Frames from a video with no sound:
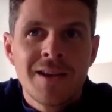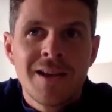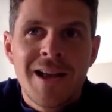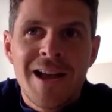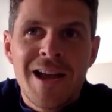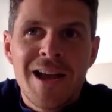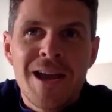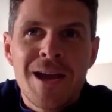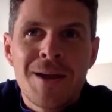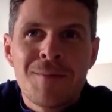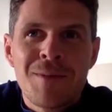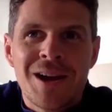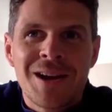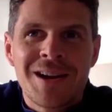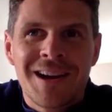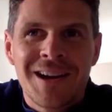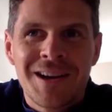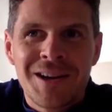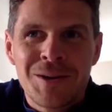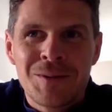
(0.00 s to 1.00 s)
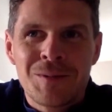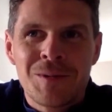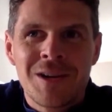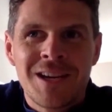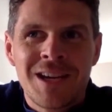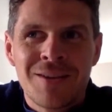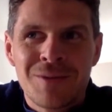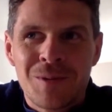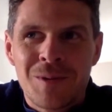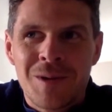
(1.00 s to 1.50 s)
I don't want to
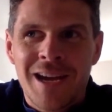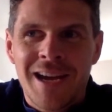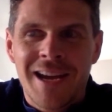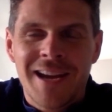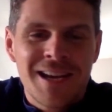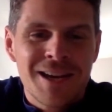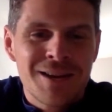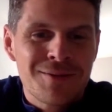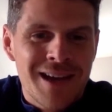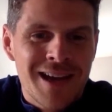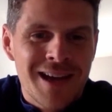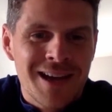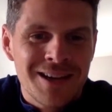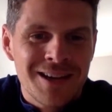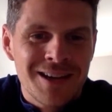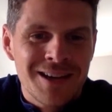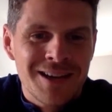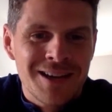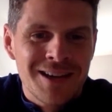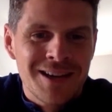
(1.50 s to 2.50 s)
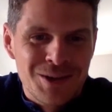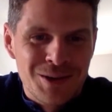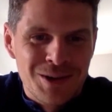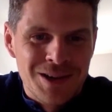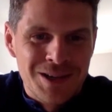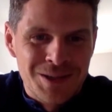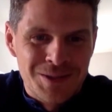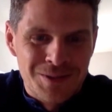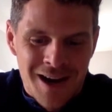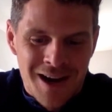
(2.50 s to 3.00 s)
give away any of our
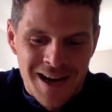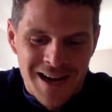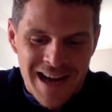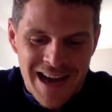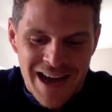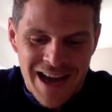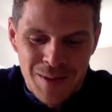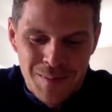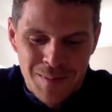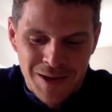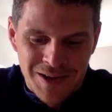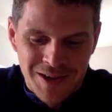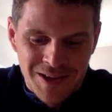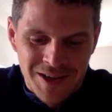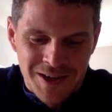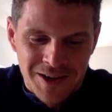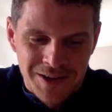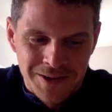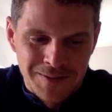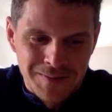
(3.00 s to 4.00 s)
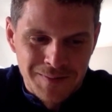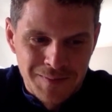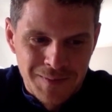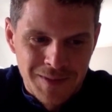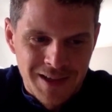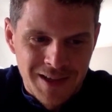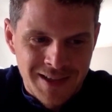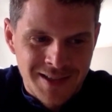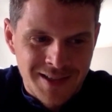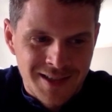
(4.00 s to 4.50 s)
secrets right now, but you know,
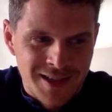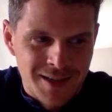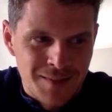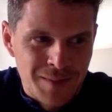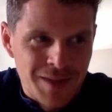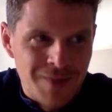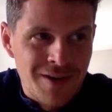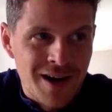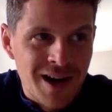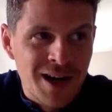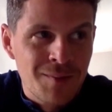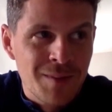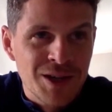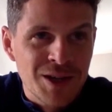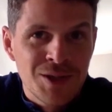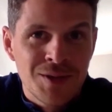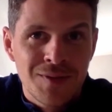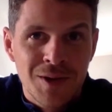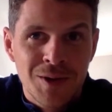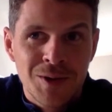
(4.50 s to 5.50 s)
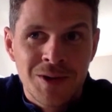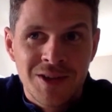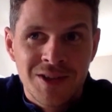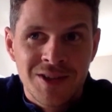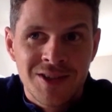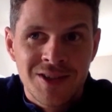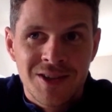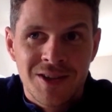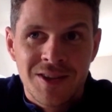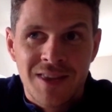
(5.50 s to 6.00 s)
it's going to be very much
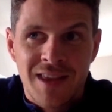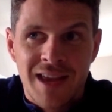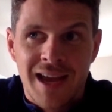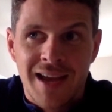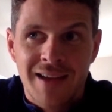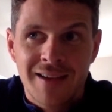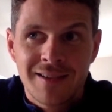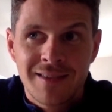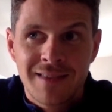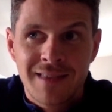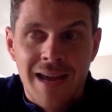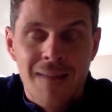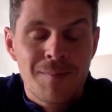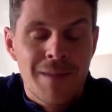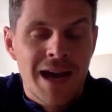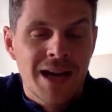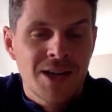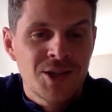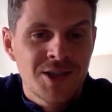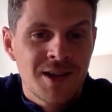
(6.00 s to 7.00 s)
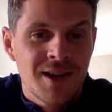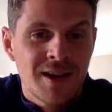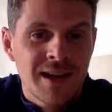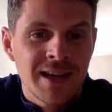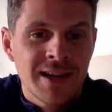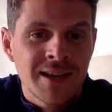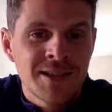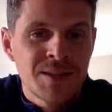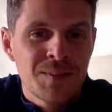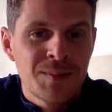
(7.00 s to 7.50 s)
focused on that match
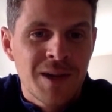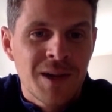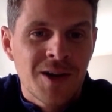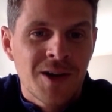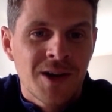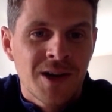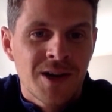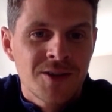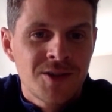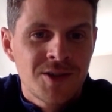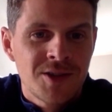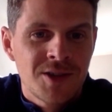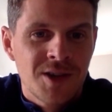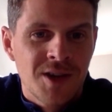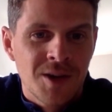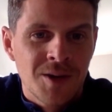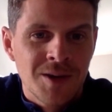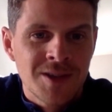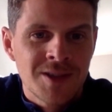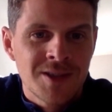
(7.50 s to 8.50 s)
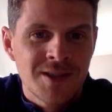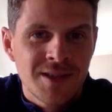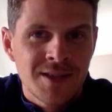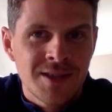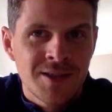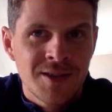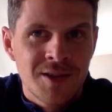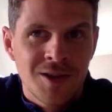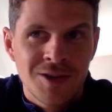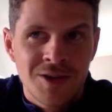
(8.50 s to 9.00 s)
night experience. You know,
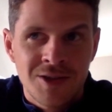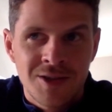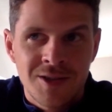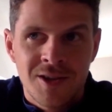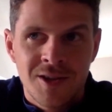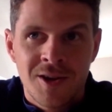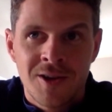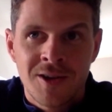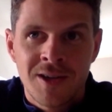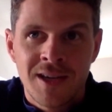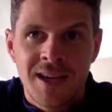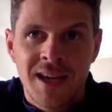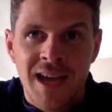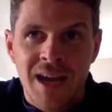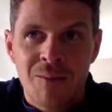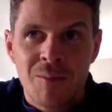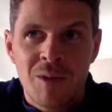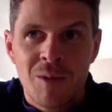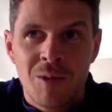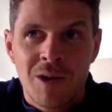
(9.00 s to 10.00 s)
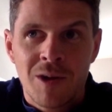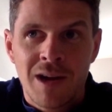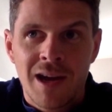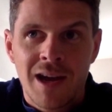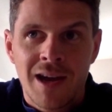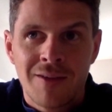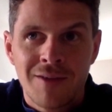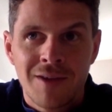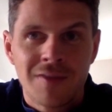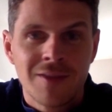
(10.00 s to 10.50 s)
it's not just a hockey game. We want to
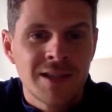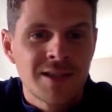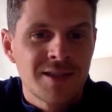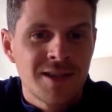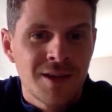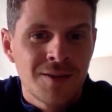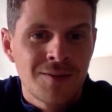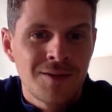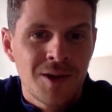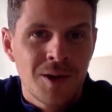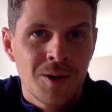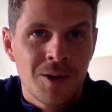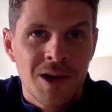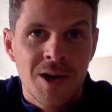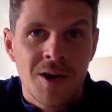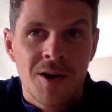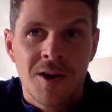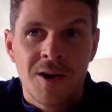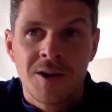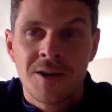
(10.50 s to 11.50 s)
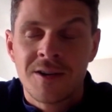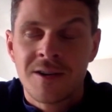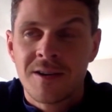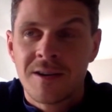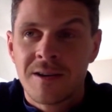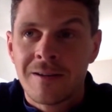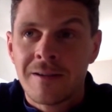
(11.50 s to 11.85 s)
have other stuff going on,